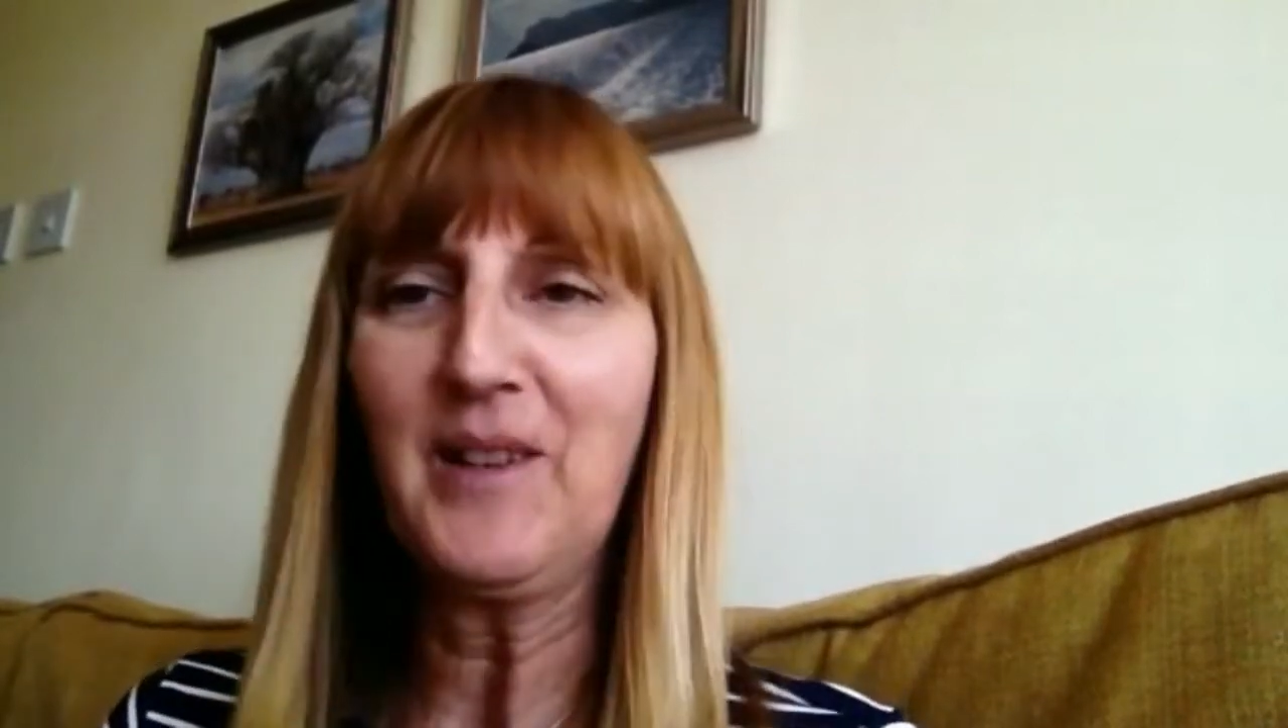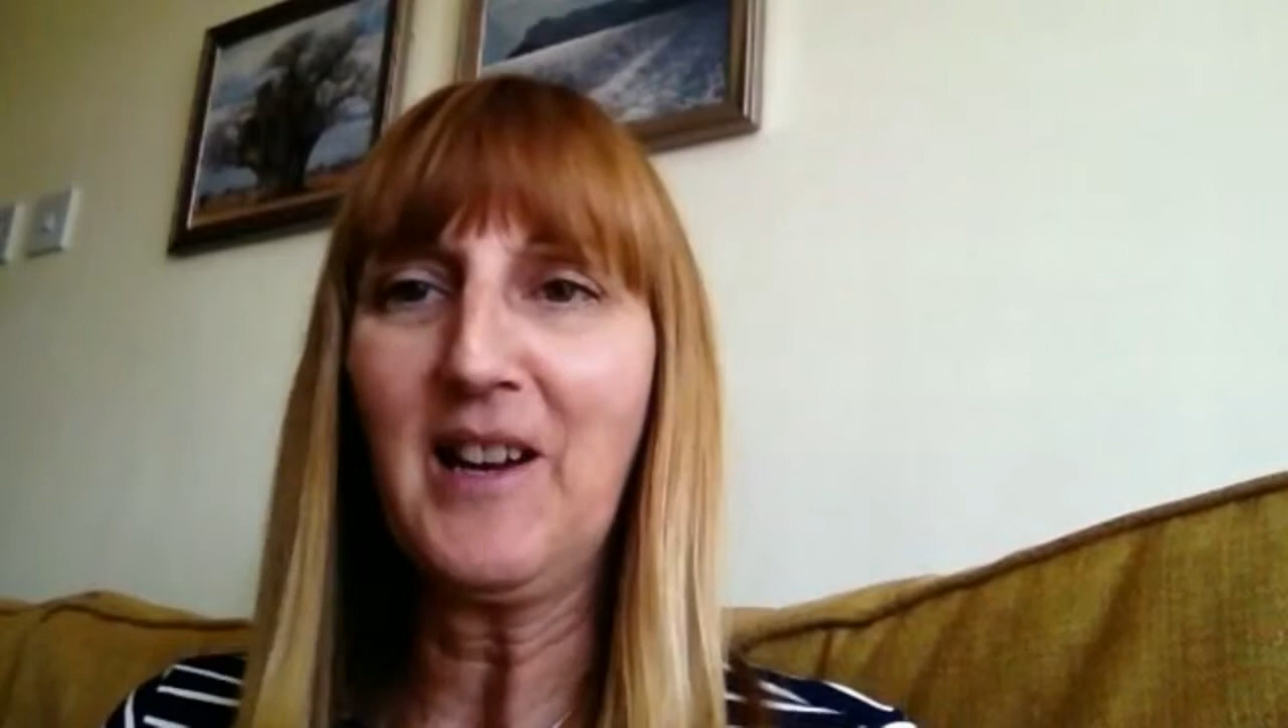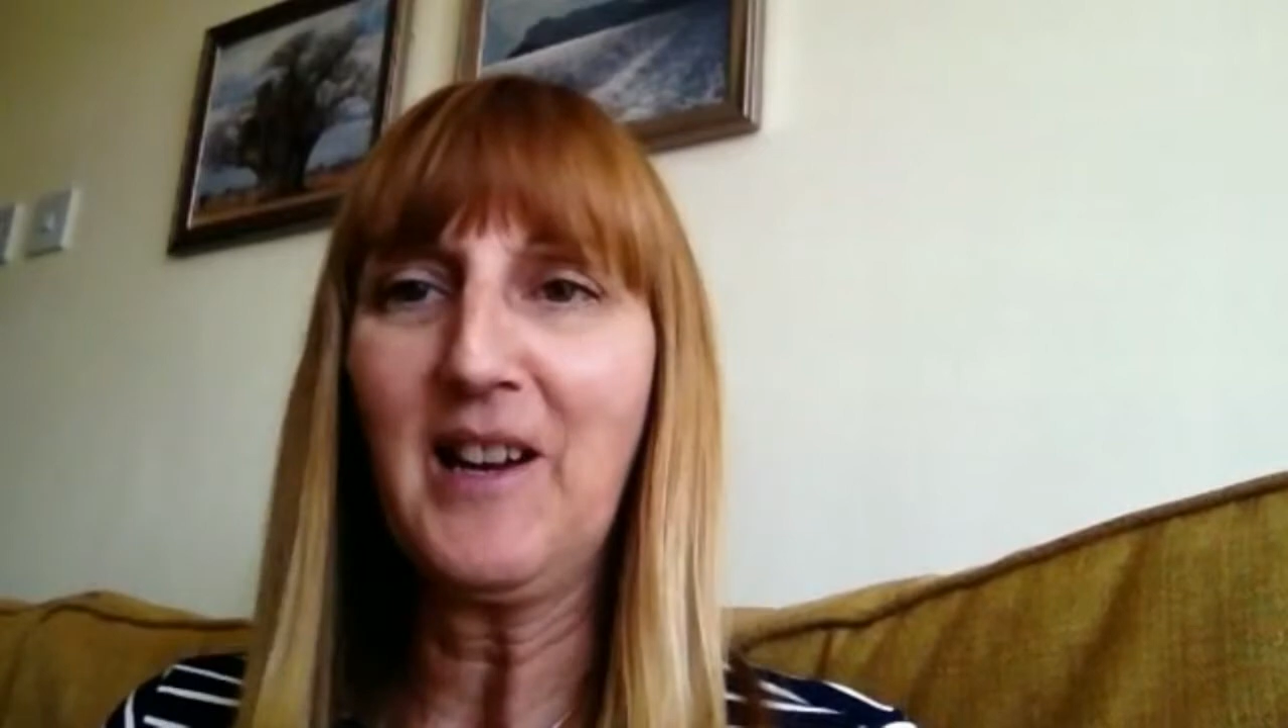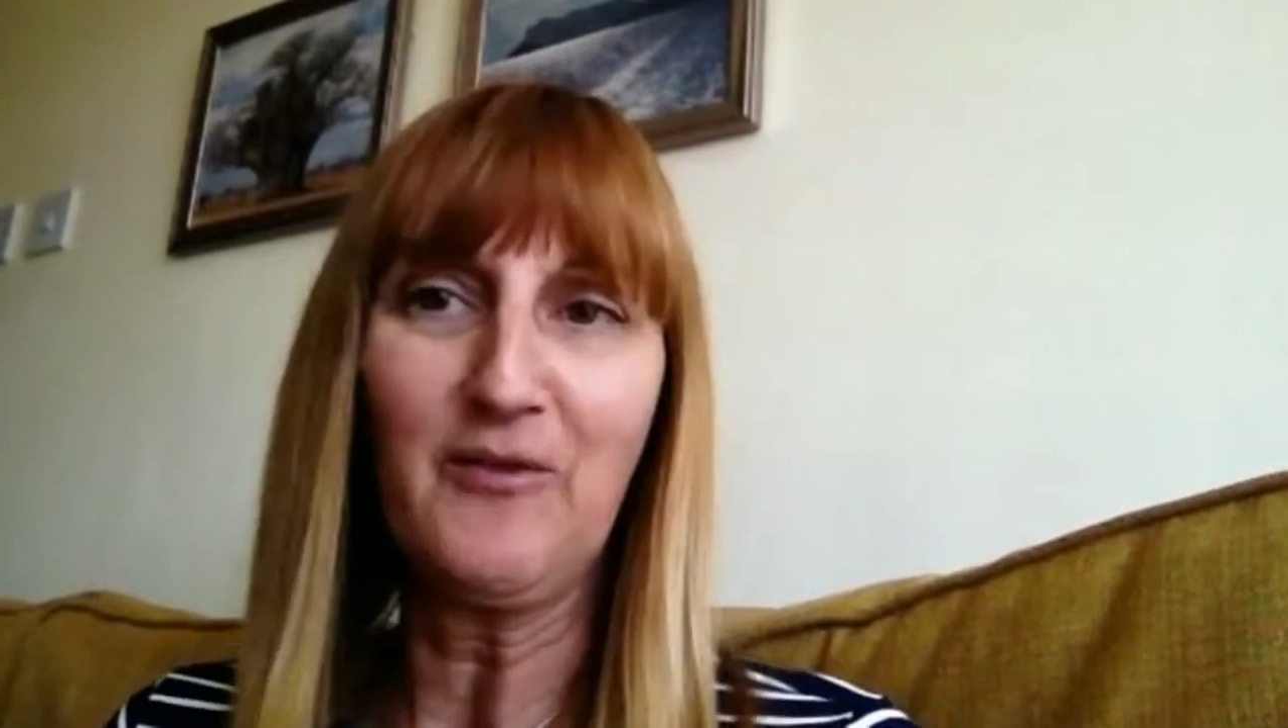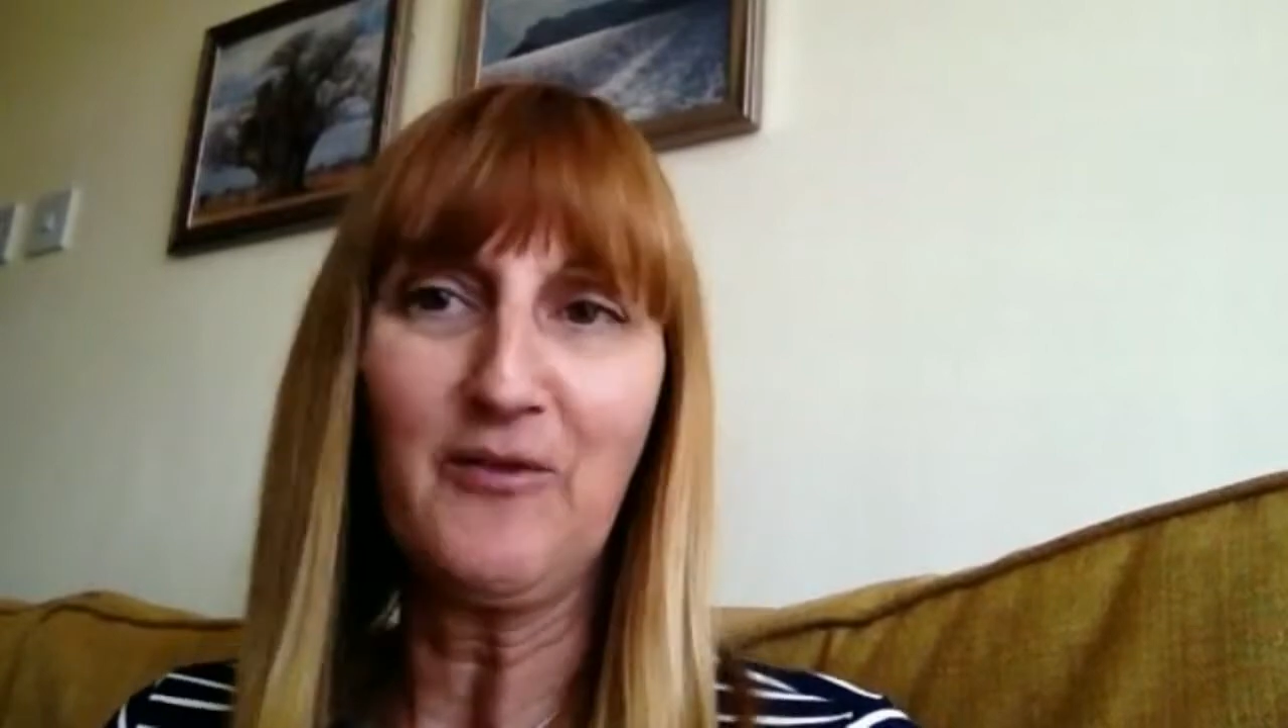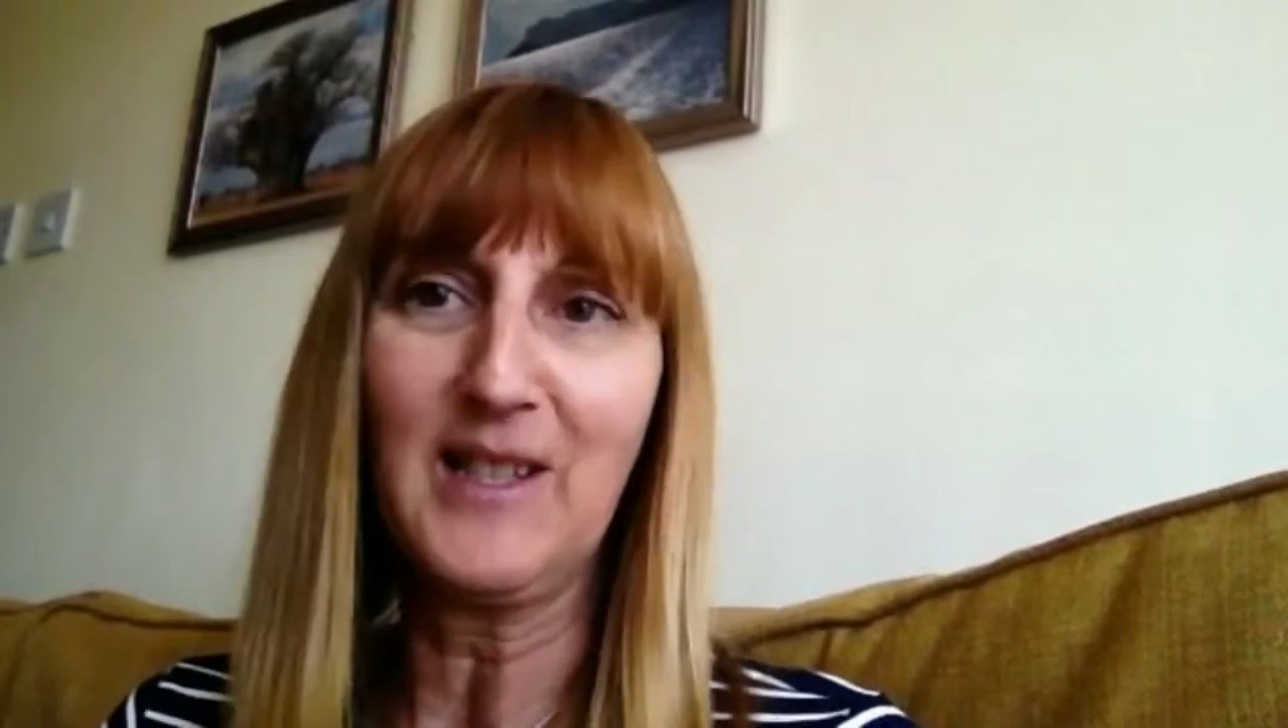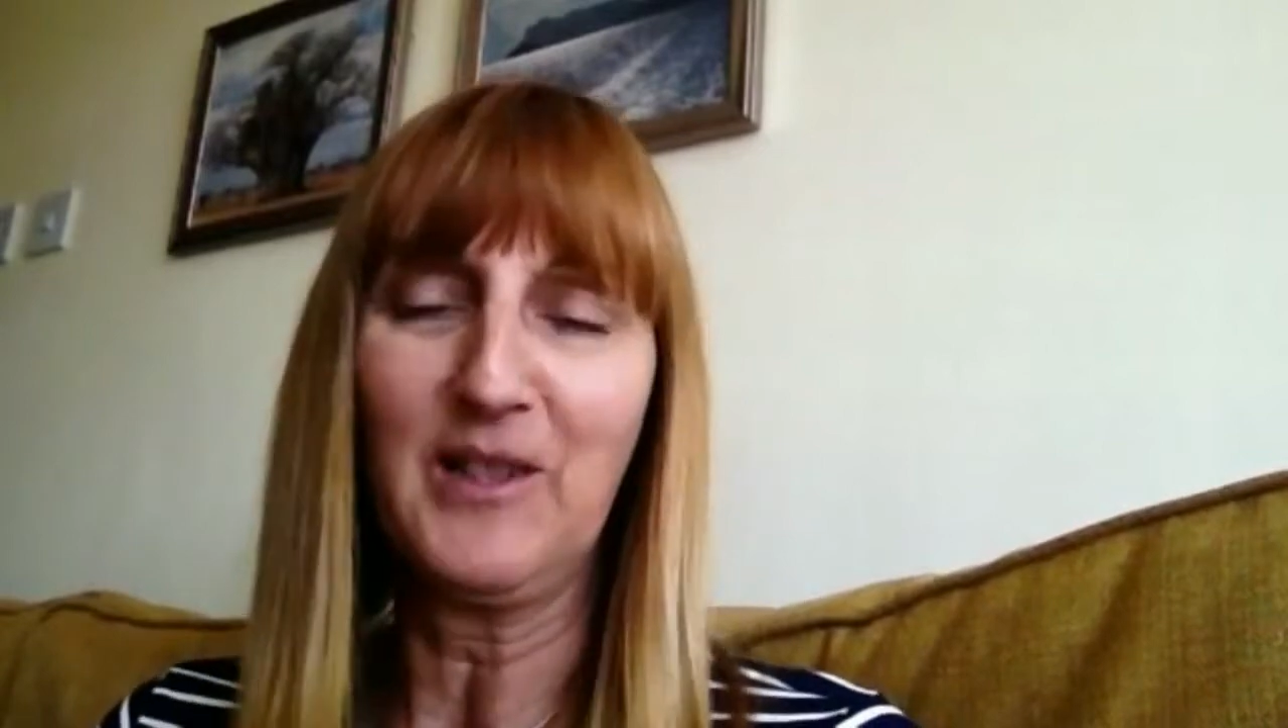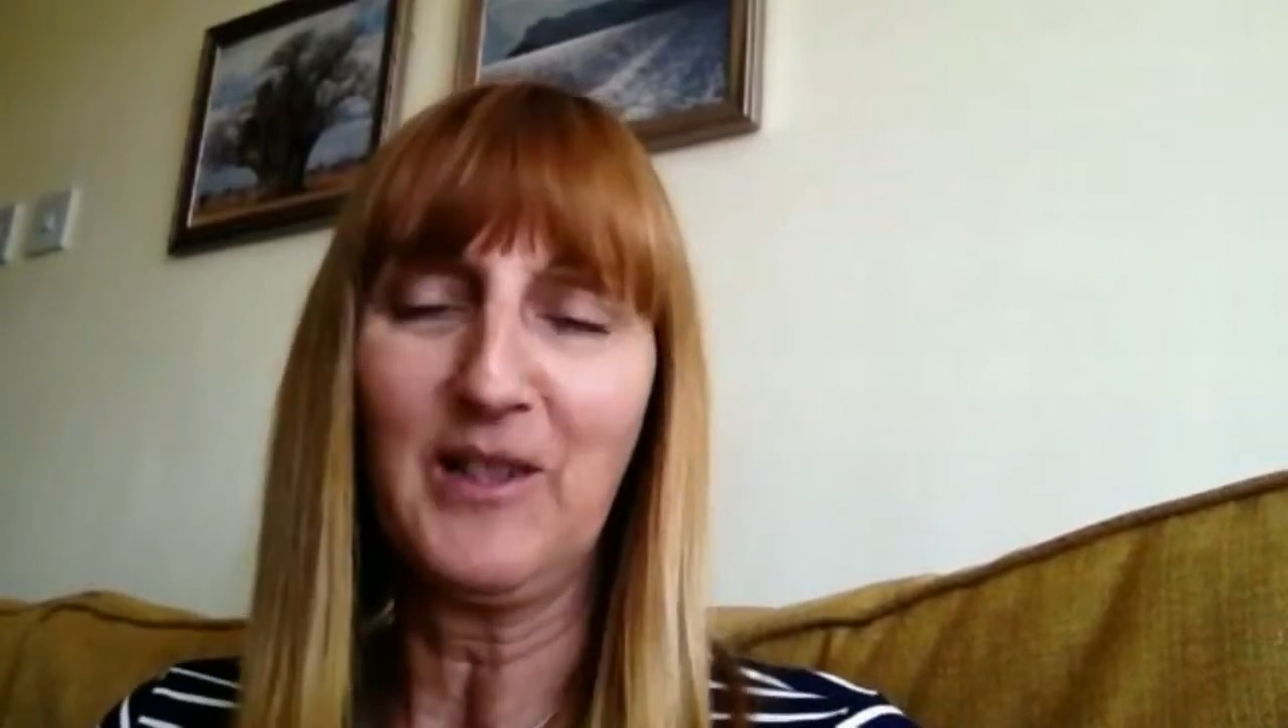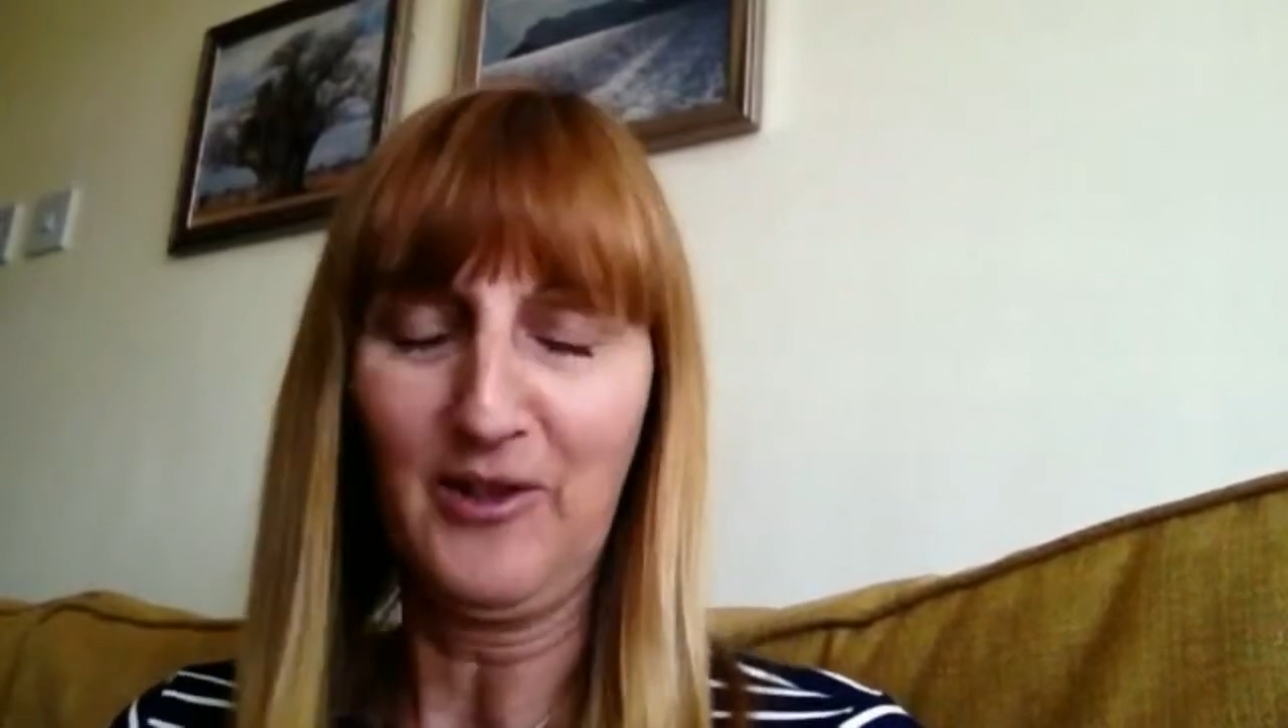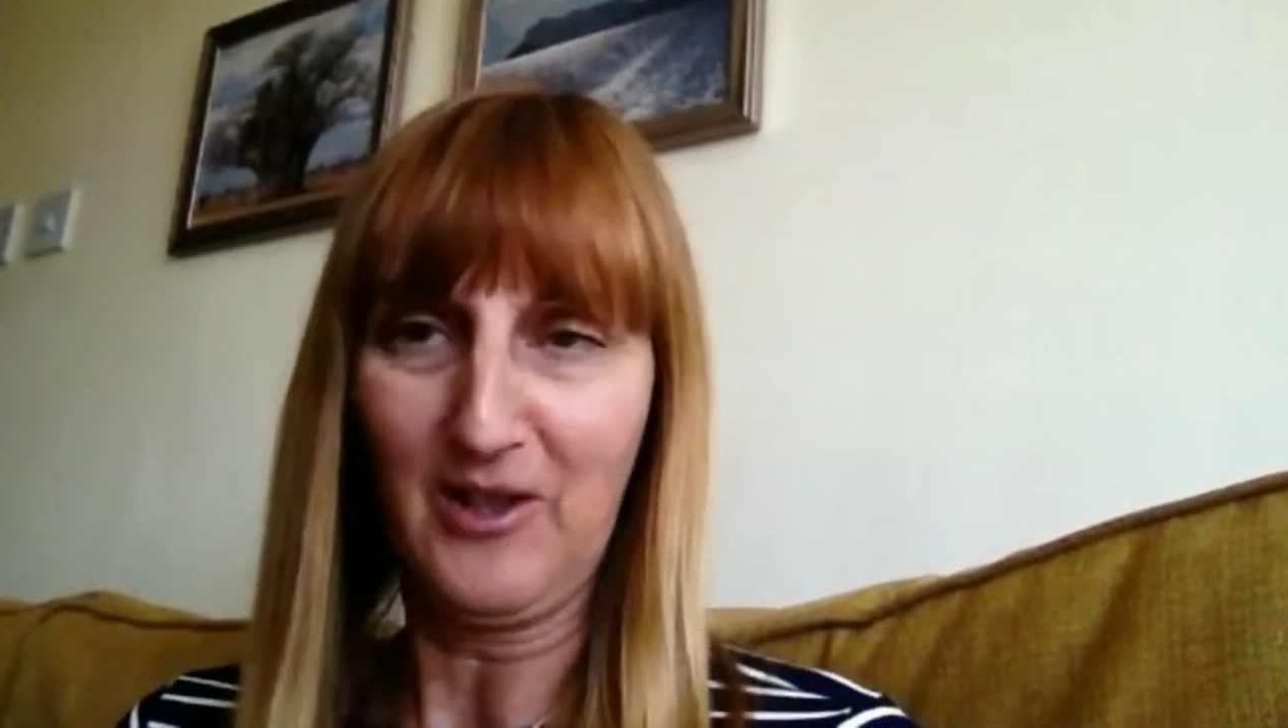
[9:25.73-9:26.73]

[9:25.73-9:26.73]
but obviously when you're